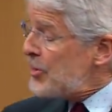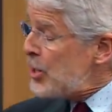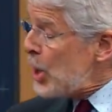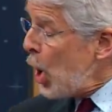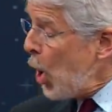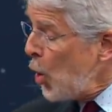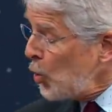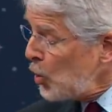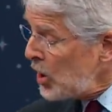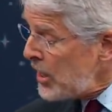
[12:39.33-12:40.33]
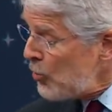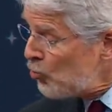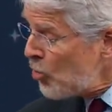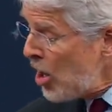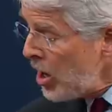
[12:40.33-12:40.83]
the only
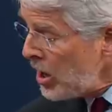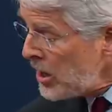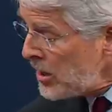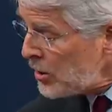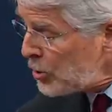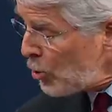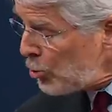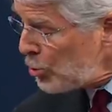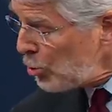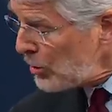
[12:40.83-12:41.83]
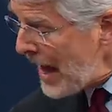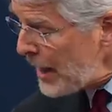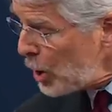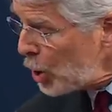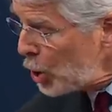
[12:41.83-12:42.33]
rung in the social
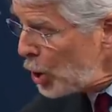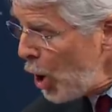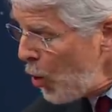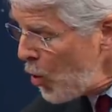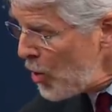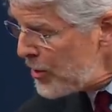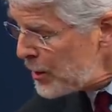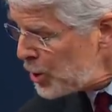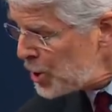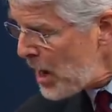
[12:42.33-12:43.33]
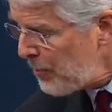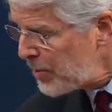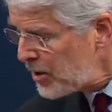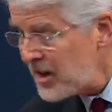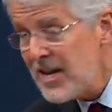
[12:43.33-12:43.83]
ladder lower than
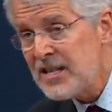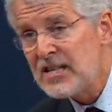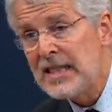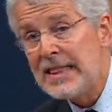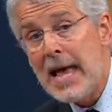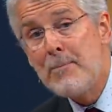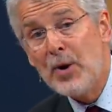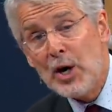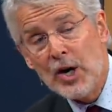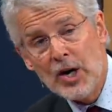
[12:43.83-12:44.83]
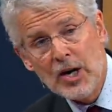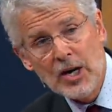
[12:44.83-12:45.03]
shepherd is leper?